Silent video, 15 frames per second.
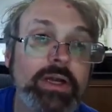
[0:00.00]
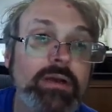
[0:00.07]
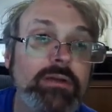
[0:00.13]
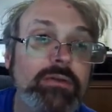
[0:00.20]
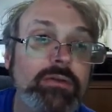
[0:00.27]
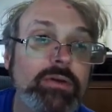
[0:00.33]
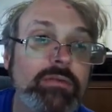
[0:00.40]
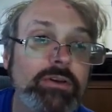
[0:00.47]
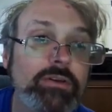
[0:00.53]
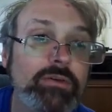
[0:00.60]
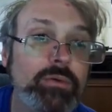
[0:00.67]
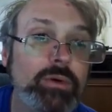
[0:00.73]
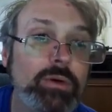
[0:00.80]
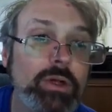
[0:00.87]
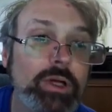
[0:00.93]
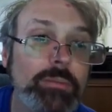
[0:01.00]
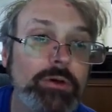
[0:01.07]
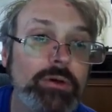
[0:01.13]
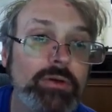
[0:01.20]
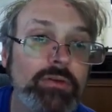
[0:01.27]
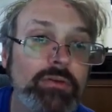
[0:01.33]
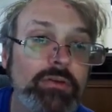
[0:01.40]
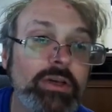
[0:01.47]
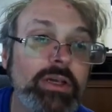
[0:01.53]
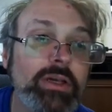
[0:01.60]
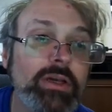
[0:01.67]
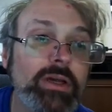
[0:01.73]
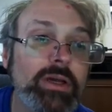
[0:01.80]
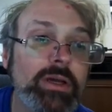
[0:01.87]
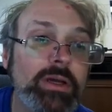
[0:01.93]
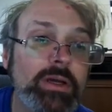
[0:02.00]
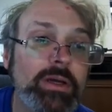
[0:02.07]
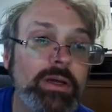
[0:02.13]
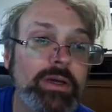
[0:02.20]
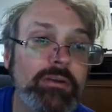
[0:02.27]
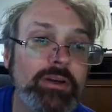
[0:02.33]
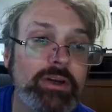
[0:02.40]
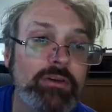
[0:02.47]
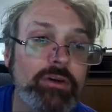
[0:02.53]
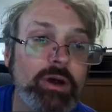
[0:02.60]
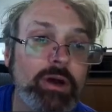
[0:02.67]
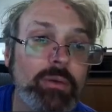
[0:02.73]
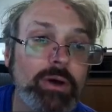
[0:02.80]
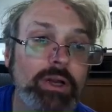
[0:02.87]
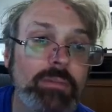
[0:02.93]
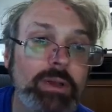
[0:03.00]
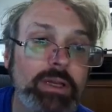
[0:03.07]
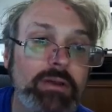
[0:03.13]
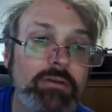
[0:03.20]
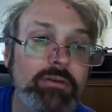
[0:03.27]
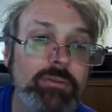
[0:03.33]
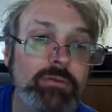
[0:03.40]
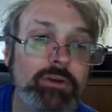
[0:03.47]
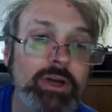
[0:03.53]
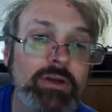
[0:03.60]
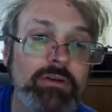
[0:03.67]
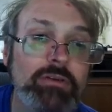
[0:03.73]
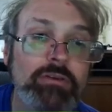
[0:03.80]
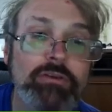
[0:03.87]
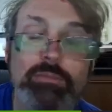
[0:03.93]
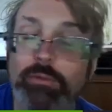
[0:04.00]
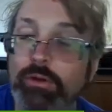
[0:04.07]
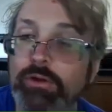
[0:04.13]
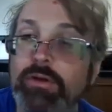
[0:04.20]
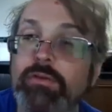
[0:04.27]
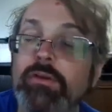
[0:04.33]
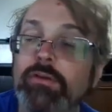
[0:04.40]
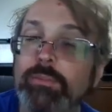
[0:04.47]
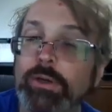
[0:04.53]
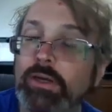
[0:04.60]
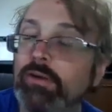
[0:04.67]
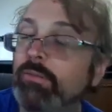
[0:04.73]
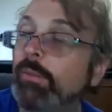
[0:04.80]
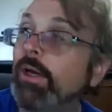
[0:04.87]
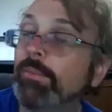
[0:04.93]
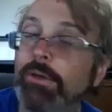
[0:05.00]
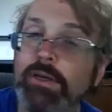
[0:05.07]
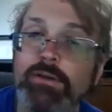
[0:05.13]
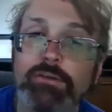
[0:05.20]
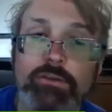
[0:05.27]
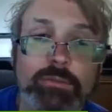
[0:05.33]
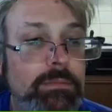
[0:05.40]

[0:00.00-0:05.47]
So if I scroll up, you can see it's actually already making some changes. It's building this piece by piece.